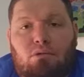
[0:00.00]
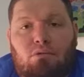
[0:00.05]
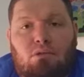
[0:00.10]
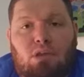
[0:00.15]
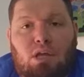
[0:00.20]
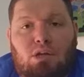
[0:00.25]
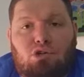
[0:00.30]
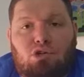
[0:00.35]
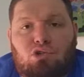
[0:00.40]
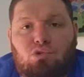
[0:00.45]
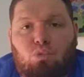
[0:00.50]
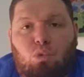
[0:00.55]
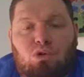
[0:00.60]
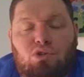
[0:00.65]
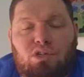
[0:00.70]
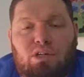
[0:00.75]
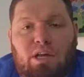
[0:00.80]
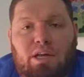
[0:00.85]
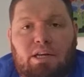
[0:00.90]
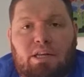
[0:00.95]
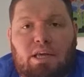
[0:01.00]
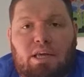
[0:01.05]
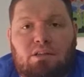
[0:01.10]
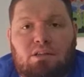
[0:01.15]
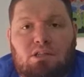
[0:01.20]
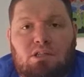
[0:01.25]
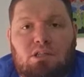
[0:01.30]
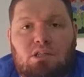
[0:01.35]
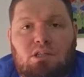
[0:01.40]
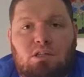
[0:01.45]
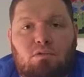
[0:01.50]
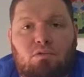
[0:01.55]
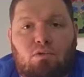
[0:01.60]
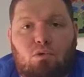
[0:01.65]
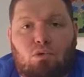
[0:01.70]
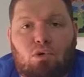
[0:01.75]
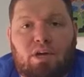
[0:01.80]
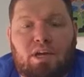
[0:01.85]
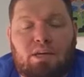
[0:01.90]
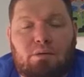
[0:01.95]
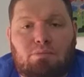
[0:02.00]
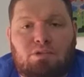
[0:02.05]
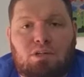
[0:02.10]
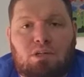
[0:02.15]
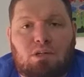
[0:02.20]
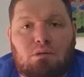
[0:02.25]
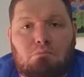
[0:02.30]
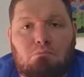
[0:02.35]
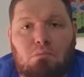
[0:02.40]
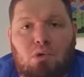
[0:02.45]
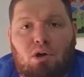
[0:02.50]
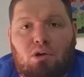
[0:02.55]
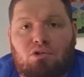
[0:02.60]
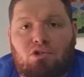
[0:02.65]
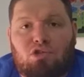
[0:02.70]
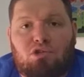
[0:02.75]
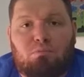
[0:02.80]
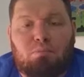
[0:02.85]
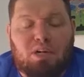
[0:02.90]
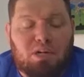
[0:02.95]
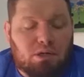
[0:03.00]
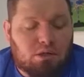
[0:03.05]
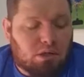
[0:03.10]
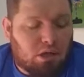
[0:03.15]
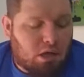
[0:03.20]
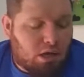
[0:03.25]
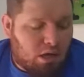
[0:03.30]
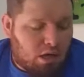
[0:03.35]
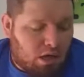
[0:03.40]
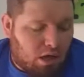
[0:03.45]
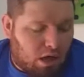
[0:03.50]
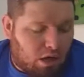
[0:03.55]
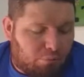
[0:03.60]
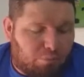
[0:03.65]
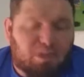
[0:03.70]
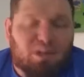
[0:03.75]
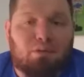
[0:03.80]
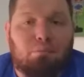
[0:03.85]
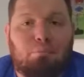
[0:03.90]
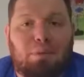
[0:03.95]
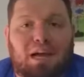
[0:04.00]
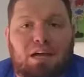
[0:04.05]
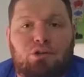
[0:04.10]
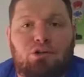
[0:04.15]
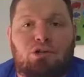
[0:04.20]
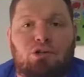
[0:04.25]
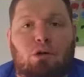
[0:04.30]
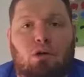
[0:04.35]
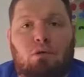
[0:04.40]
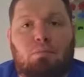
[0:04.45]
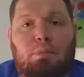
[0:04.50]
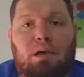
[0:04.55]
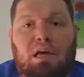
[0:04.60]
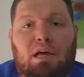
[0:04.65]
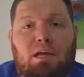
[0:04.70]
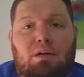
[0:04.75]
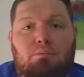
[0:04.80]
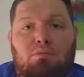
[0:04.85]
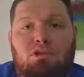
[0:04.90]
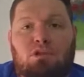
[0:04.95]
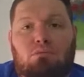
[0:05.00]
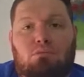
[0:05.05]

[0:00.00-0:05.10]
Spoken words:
there just wasn't any N64 games, and it might have just been a bit of backstock perhaps,